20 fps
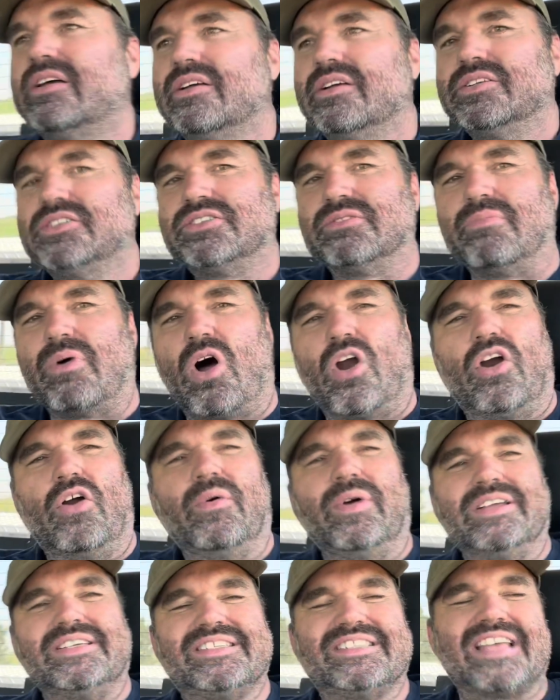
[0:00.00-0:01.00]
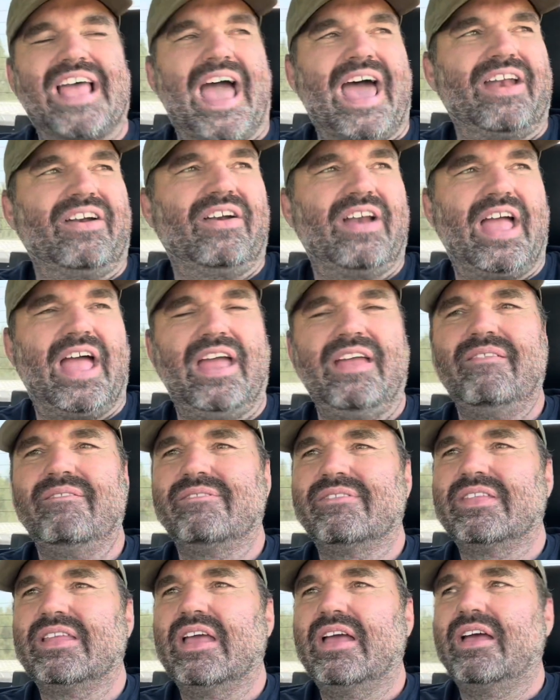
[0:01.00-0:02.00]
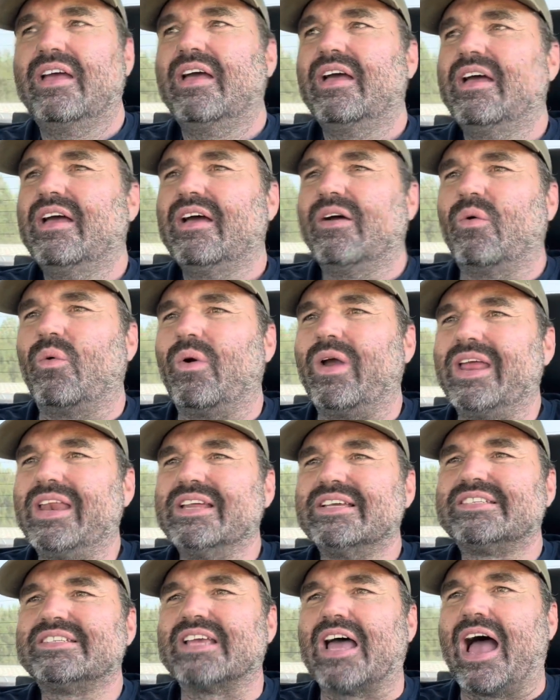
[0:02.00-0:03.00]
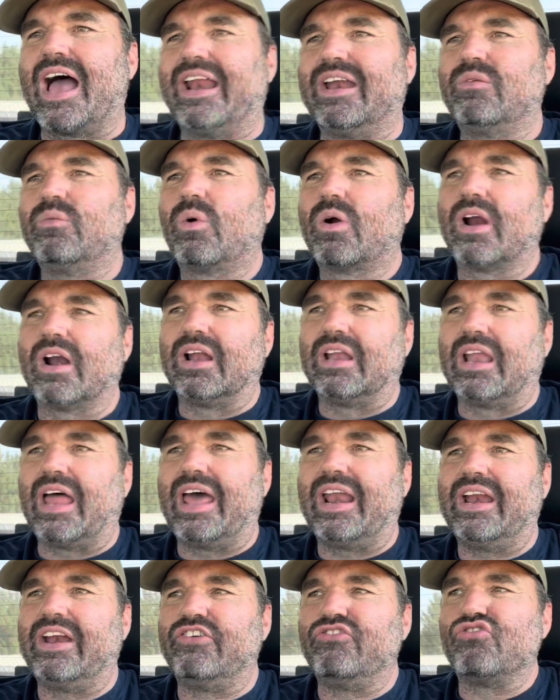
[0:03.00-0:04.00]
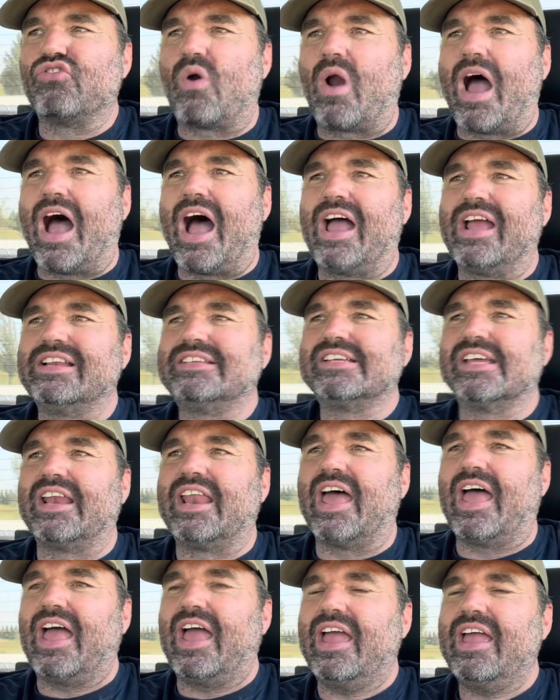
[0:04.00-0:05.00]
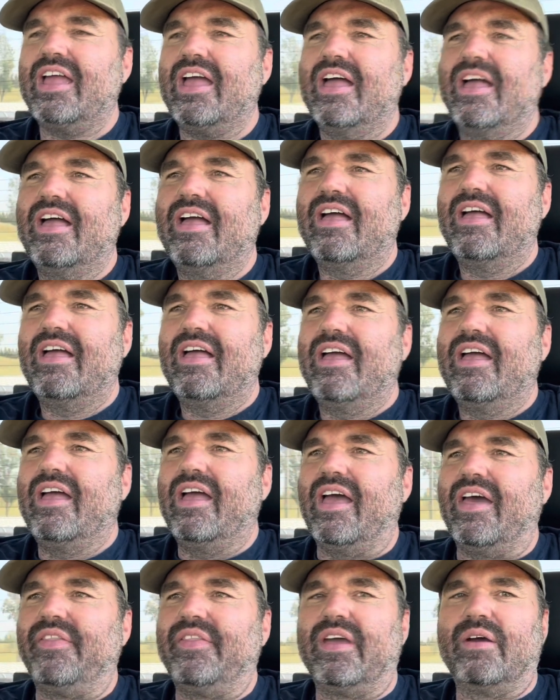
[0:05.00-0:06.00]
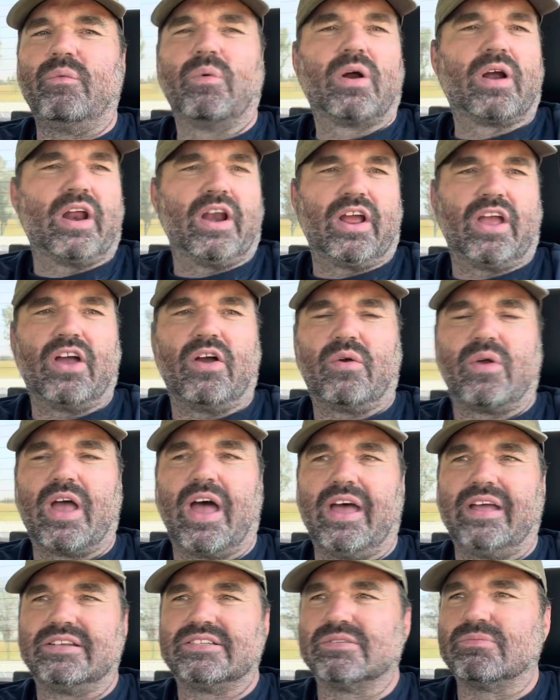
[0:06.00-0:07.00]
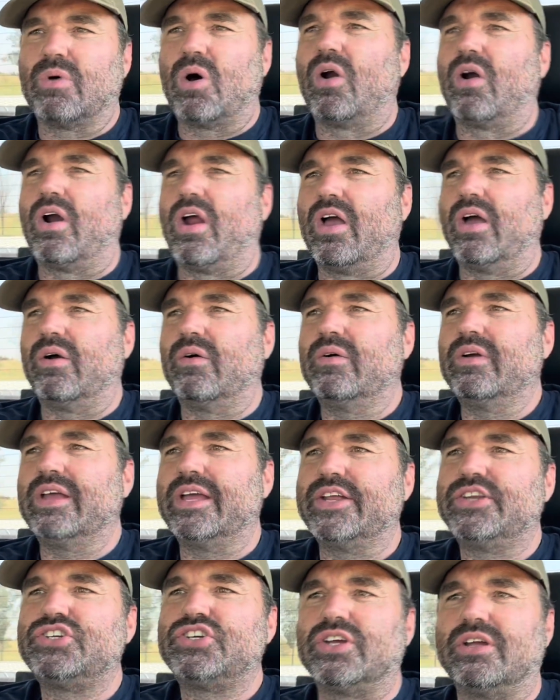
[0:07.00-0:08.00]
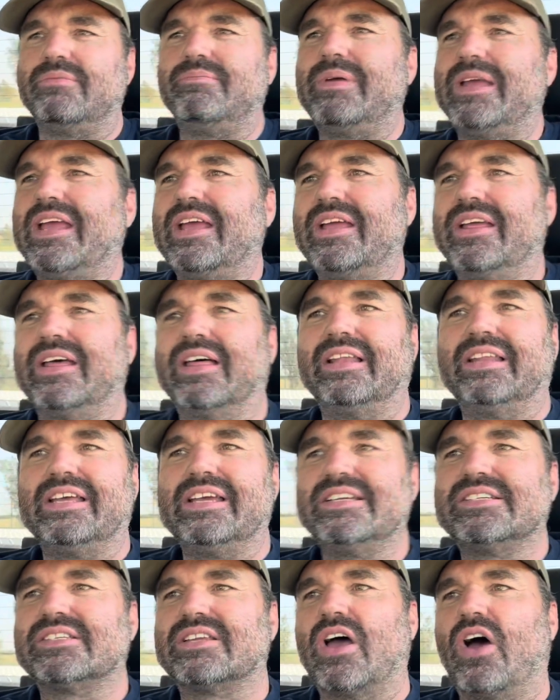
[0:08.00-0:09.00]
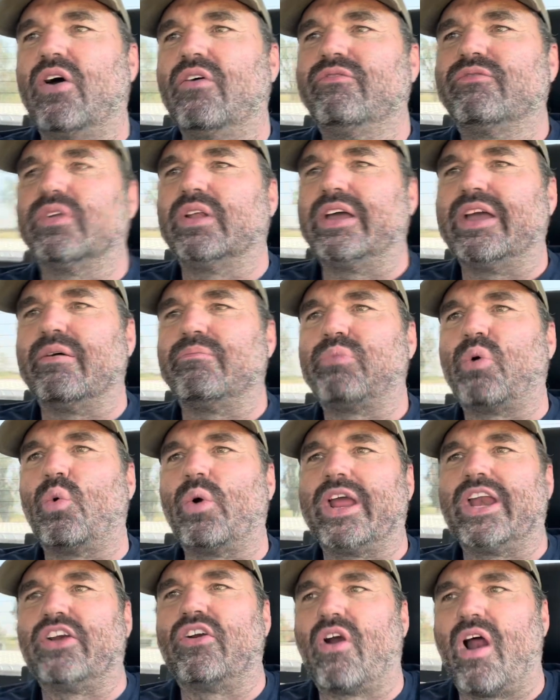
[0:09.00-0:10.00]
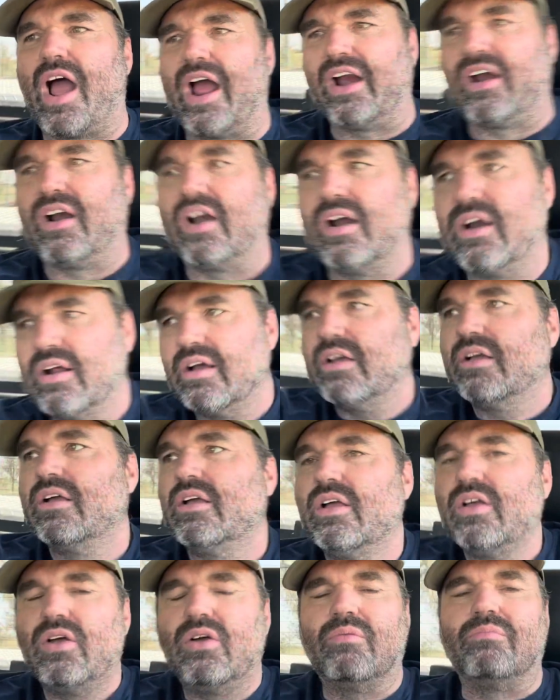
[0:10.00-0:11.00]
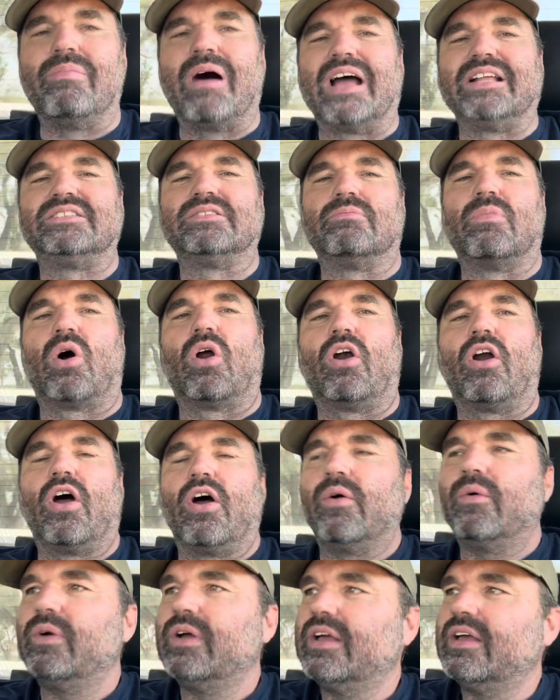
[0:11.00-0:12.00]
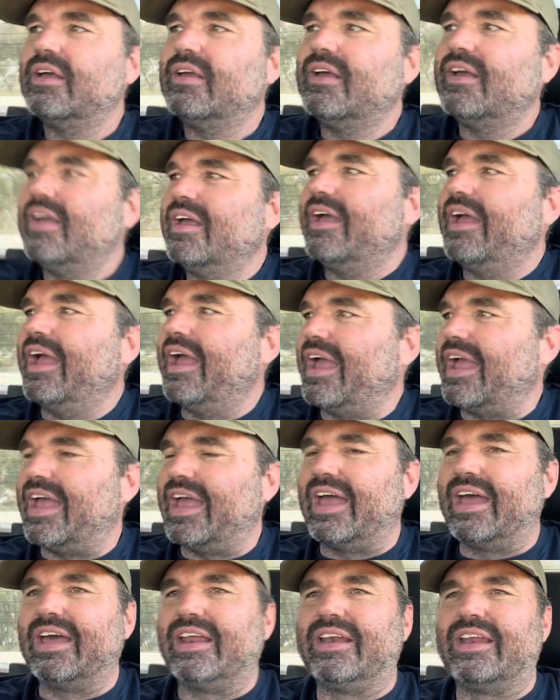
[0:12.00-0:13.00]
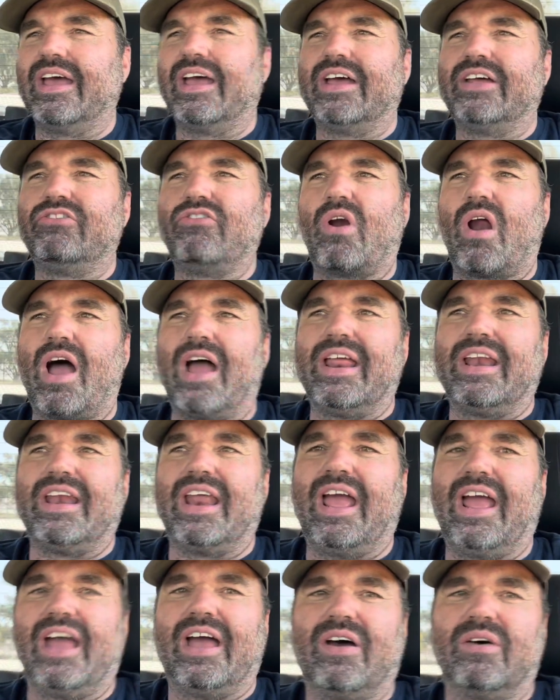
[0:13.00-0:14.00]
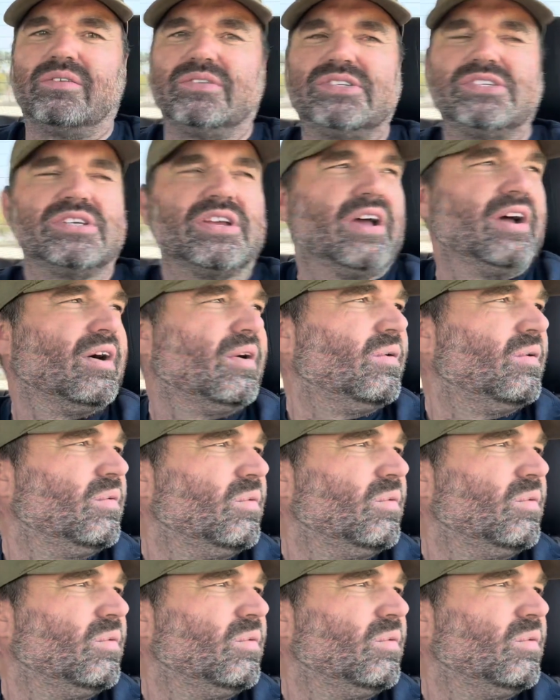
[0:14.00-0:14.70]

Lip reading: tomorrow is Saturday, we decided we're going to let it dry today and then we're going to go cut tomorrow. It should be at least hopefully a point drier by tomorrow and drying down. So